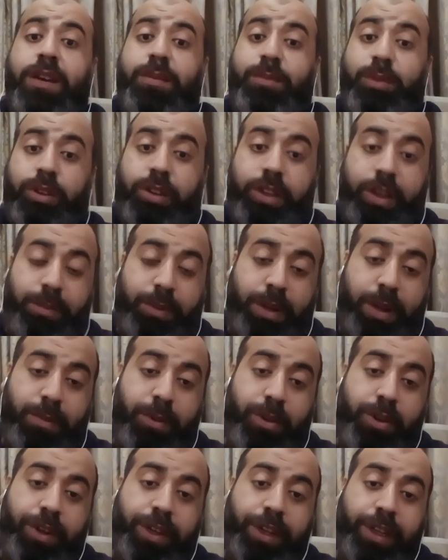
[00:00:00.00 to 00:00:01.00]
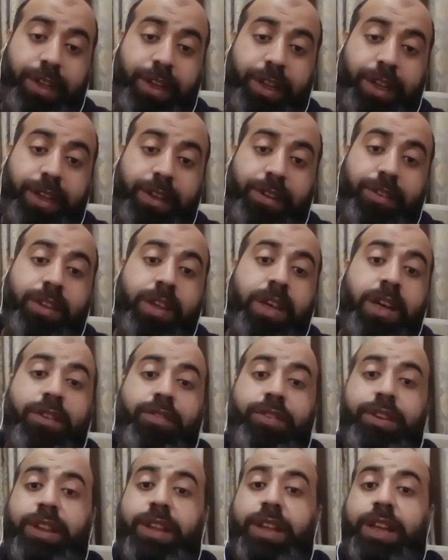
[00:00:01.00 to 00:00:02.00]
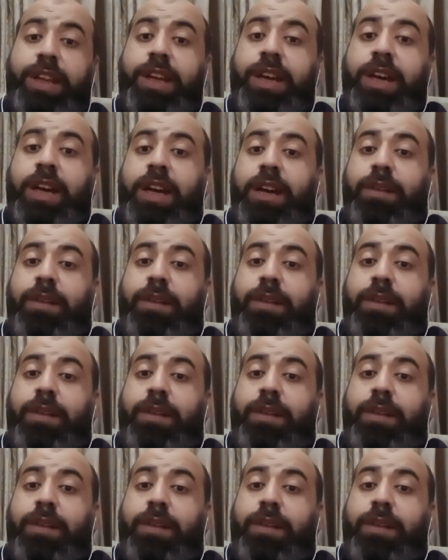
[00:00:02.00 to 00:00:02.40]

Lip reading: Muslim community leaders, with the